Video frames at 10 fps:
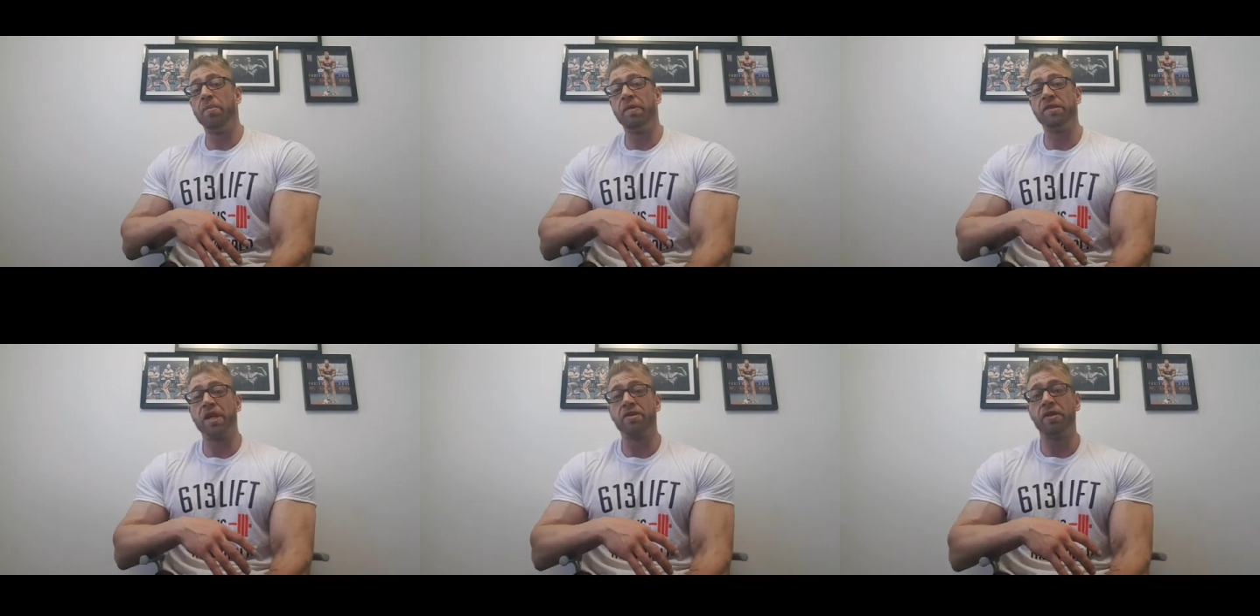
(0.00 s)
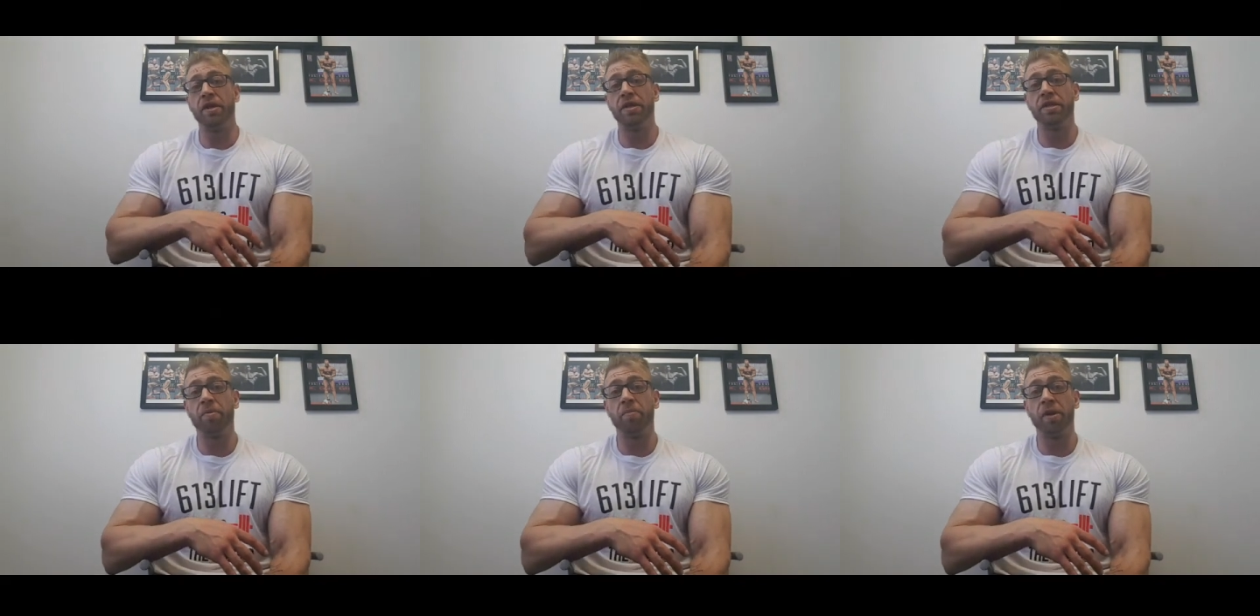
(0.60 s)
He was actually
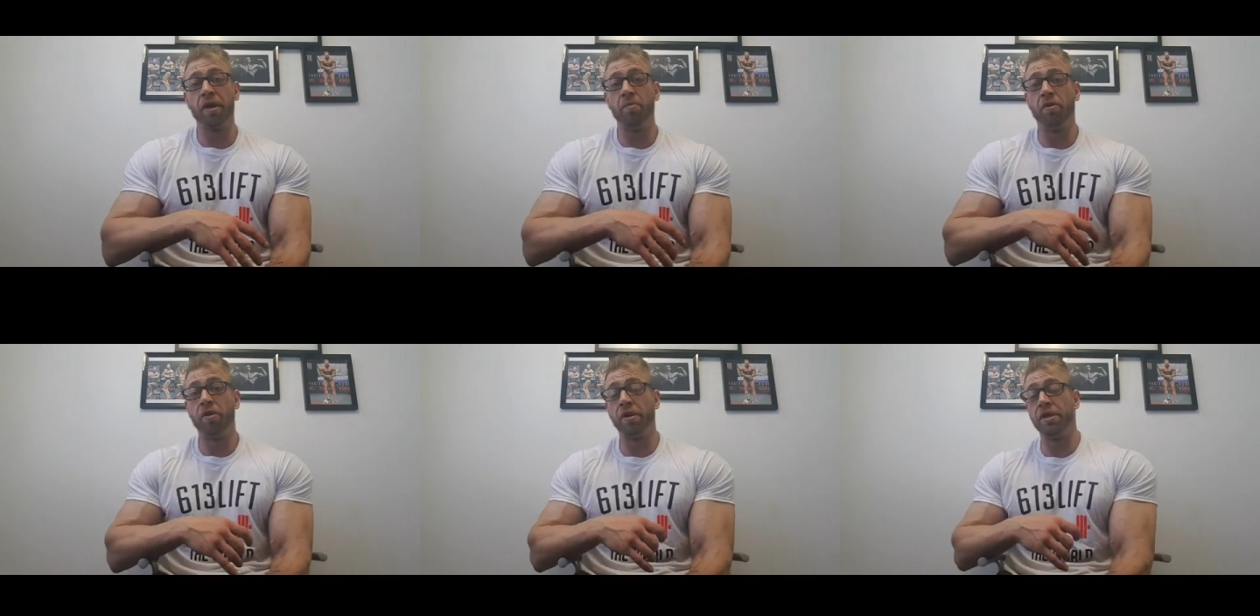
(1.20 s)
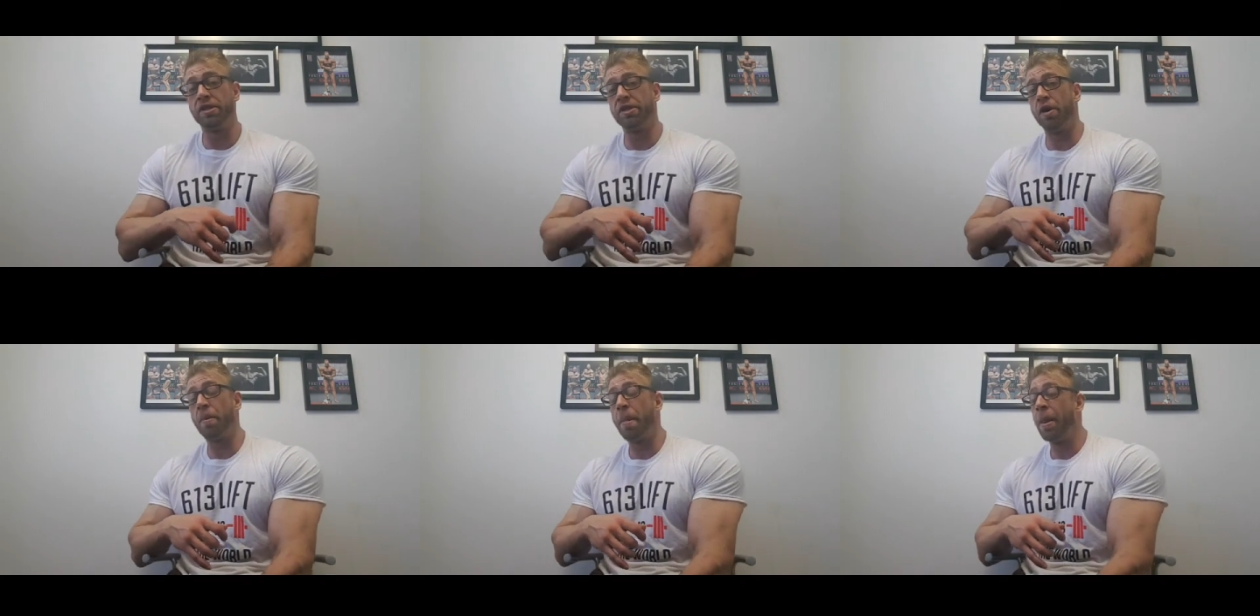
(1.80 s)
someone pretty important.
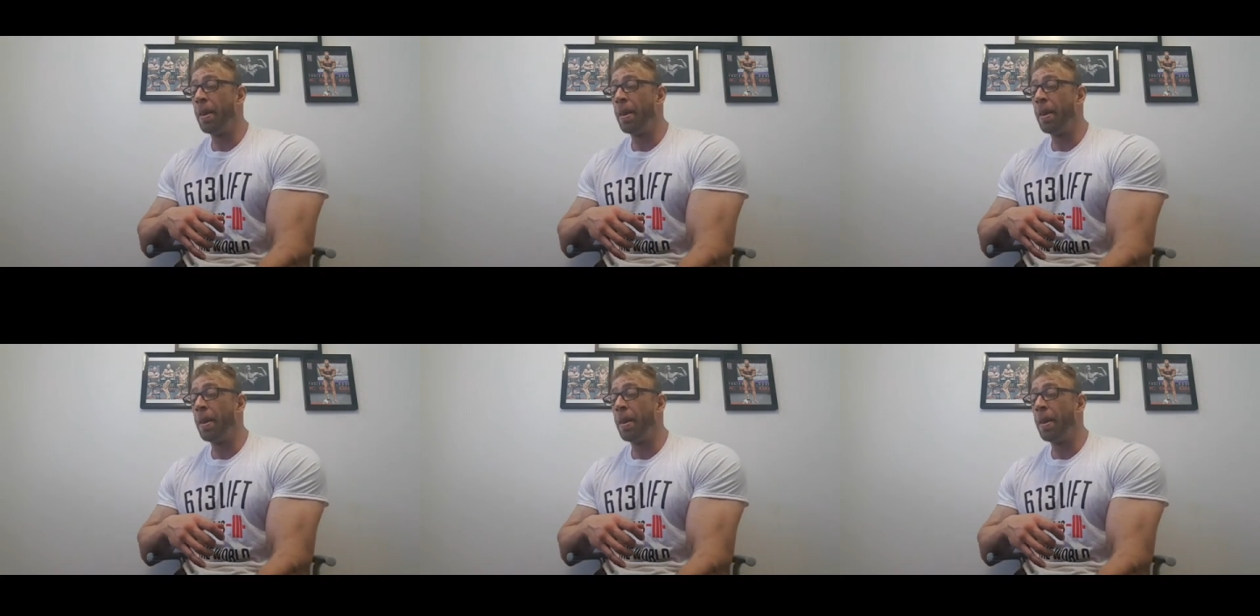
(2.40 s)
So